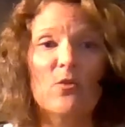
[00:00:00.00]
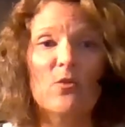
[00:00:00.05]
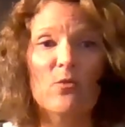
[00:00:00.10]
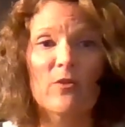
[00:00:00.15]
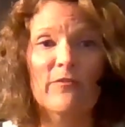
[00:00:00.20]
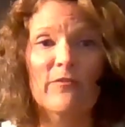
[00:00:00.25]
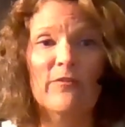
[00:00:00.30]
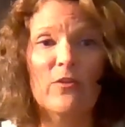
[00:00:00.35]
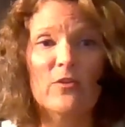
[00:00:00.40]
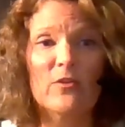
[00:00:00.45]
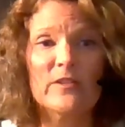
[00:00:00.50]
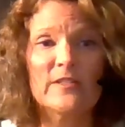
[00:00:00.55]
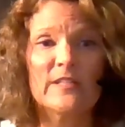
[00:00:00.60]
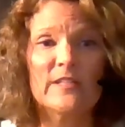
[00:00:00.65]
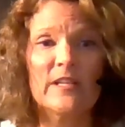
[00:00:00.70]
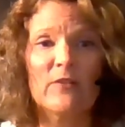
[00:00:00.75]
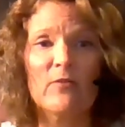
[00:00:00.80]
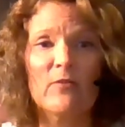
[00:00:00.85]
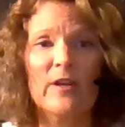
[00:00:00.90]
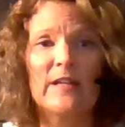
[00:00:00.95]
We're
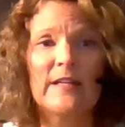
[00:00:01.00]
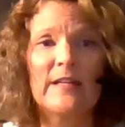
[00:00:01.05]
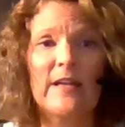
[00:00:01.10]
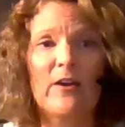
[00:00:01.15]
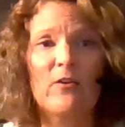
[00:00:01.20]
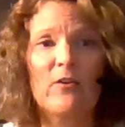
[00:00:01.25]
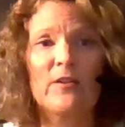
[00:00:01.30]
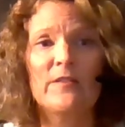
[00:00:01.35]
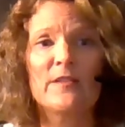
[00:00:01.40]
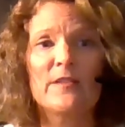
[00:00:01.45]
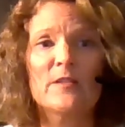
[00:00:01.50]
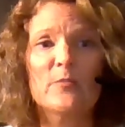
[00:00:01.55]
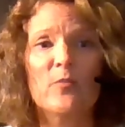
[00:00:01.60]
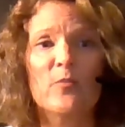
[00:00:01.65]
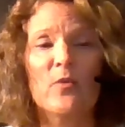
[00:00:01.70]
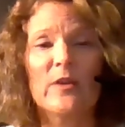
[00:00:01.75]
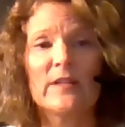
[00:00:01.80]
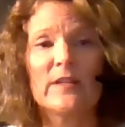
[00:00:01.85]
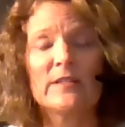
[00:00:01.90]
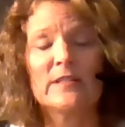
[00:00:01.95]
focusing right now in this
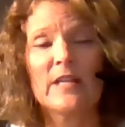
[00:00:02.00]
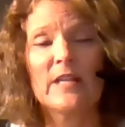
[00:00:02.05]
point in